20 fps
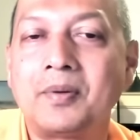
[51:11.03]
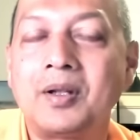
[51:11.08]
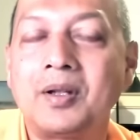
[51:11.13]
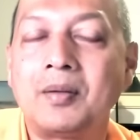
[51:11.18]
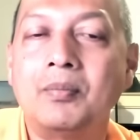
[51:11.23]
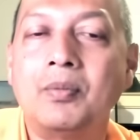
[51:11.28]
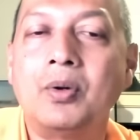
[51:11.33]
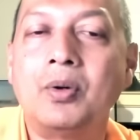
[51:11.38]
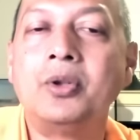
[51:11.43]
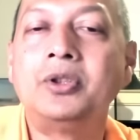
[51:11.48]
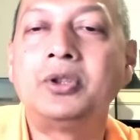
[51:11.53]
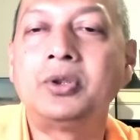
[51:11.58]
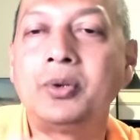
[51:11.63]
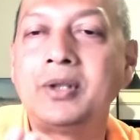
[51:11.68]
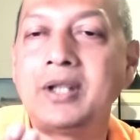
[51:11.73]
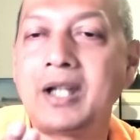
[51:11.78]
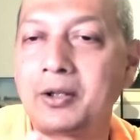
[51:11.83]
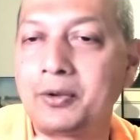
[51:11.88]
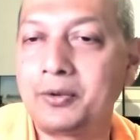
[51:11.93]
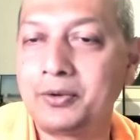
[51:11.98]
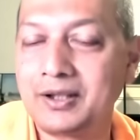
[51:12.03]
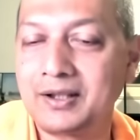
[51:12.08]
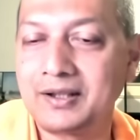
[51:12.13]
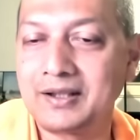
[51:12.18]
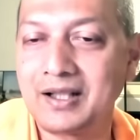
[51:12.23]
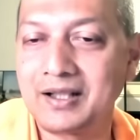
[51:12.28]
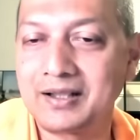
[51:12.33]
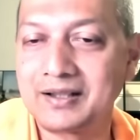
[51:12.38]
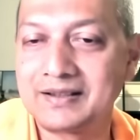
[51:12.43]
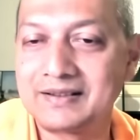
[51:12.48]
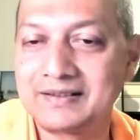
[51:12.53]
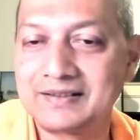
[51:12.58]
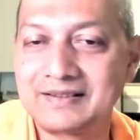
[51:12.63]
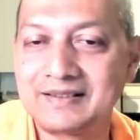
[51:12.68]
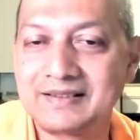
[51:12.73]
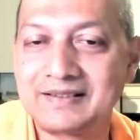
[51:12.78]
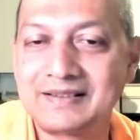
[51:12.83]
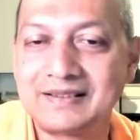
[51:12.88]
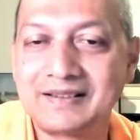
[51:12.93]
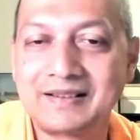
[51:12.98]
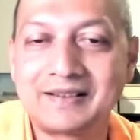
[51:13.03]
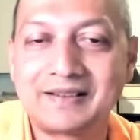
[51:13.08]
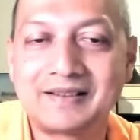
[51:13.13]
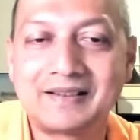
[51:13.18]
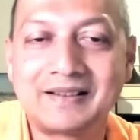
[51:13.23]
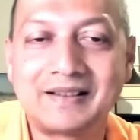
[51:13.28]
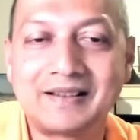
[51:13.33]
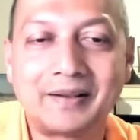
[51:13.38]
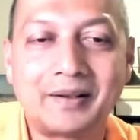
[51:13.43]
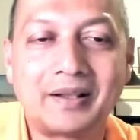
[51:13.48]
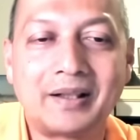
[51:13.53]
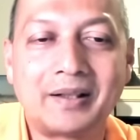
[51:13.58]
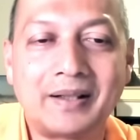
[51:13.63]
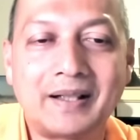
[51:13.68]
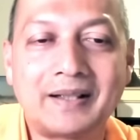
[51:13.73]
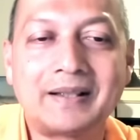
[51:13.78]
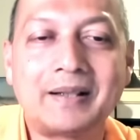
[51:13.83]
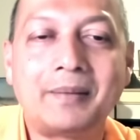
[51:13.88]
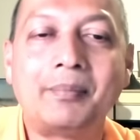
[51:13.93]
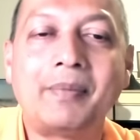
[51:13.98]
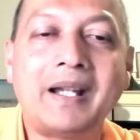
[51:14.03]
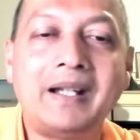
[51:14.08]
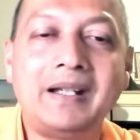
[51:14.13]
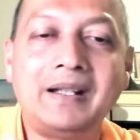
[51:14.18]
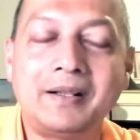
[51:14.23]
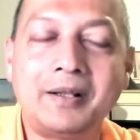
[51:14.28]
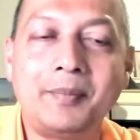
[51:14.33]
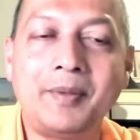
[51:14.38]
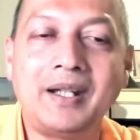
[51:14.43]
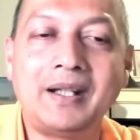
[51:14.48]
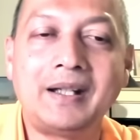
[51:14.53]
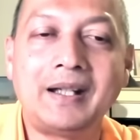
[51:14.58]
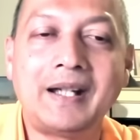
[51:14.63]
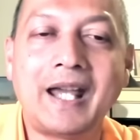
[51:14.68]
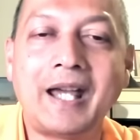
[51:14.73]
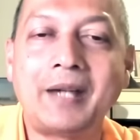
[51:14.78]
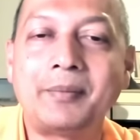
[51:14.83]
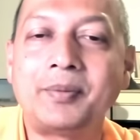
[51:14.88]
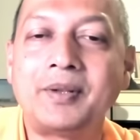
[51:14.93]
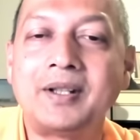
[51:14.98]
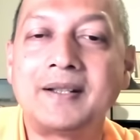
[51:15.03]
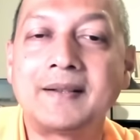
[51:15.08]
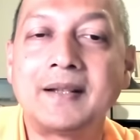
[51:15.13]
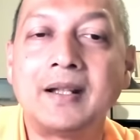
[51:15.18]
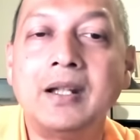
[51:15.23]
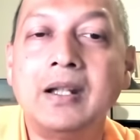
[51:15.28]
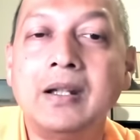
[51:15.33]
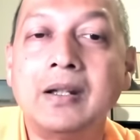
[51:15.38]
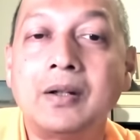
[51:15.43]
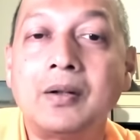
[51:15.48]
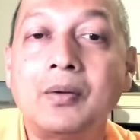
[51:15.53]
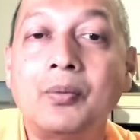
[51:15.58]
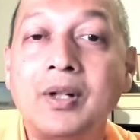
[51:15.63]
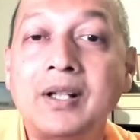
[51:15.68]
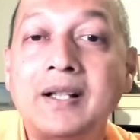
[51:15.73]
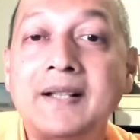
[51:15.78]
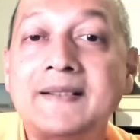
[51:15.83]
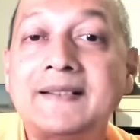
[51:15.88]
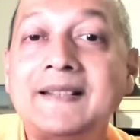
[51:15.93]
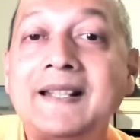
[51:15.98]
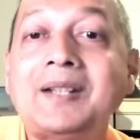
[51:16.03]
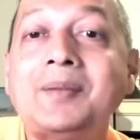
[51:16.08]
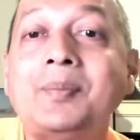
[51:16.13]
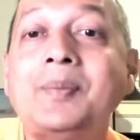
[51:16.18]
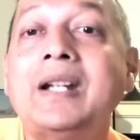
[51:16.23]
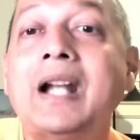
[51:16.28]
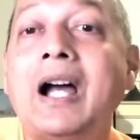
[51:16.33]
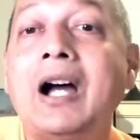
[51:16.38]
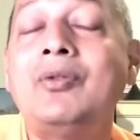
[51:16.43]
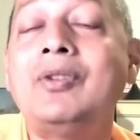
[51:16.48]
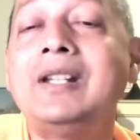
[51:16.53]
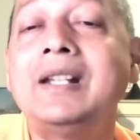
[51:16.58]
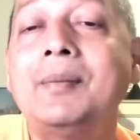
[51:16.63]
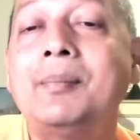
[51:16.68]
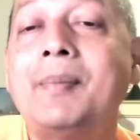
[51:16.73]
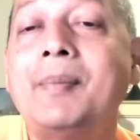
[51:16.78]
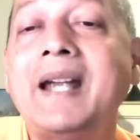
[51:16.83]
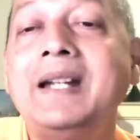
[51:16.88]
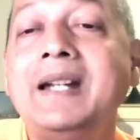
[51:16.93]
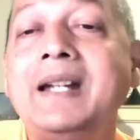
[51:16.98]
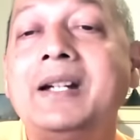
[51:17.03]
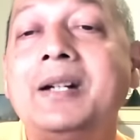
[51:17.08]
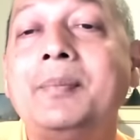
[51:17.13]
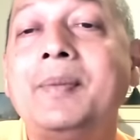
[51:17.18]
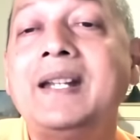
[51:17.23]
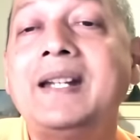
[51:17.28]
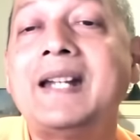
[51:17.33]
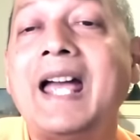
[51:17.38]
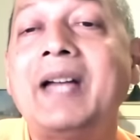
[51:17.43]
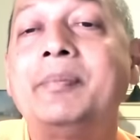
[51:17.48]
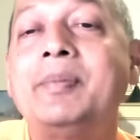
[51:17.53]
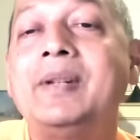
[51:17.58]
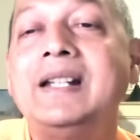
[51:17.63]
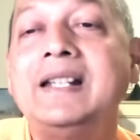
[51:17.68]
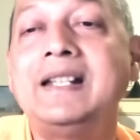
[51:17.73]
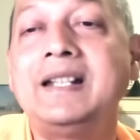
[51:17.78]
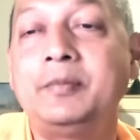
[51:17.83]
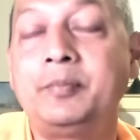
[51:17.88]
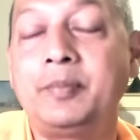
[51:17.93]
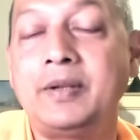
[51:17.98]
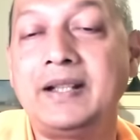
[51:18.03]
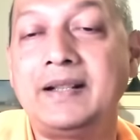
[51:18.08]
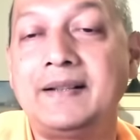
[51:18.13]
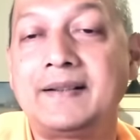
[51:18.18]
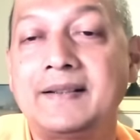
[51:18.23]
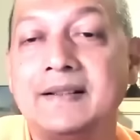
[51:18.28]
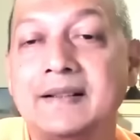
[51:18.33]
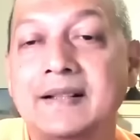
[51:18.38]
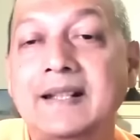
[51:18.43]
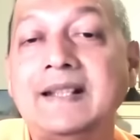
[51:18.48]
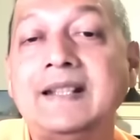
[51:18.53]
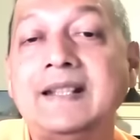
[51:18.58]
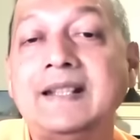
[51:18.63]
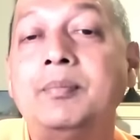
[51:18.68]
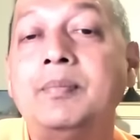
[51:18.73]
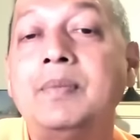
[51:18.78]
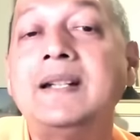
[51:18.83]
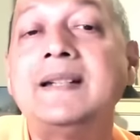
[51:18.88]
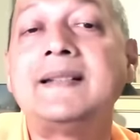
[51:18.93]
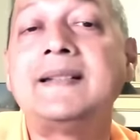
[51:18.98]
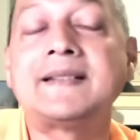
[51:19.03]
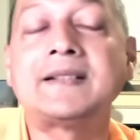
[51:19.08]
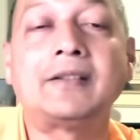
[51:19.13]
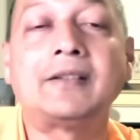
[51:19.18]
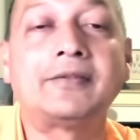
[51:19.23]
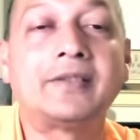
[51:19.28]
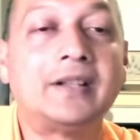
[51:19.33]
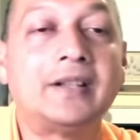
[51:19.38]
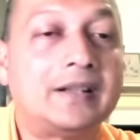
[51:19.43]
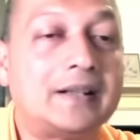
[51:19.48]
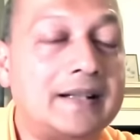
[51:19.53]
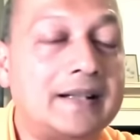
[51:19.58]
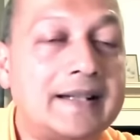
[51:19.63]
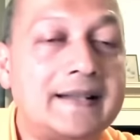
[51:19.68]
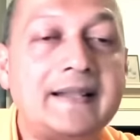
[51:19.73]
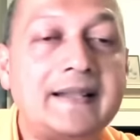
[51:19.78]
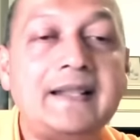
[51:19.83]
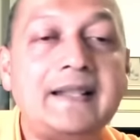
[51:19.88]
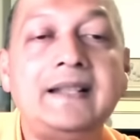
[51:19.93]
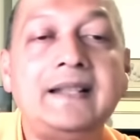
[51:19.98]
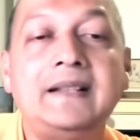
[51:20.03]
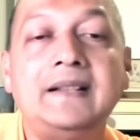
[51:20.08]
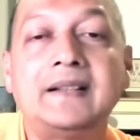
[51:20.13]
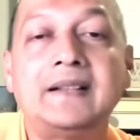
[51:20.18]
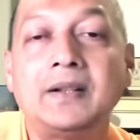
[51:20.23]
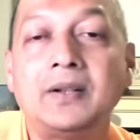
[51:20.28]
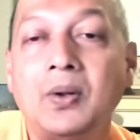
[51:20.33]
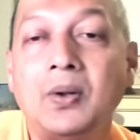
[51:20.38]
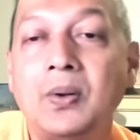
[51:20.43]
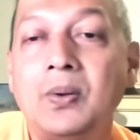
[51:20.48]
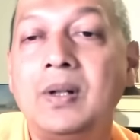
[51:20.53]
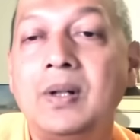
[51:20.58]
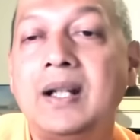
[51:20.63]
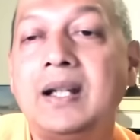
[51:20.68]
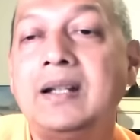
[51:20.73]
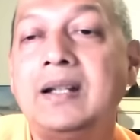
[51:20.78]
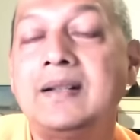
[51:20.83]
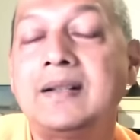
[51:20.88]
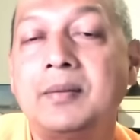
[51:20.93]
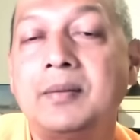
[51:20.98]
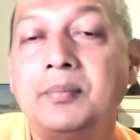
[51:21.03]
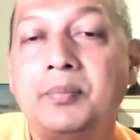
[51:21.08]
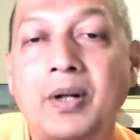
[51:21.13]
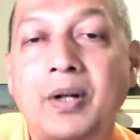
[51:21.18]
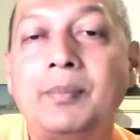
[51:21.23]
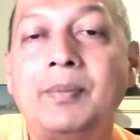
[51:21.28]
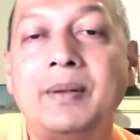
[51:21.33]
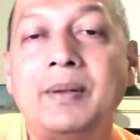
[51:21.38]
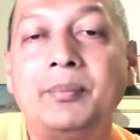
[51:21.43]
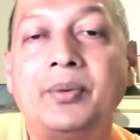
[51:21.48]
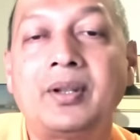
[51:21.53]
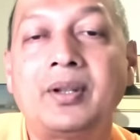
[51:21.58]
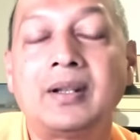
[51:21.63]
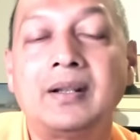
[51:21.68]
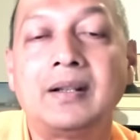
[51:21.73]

mon tu anande thak. Let the mind remain in happiness. Now, what does that mean? How will the mind remain happily in peace in the midst of disease and old age and problems?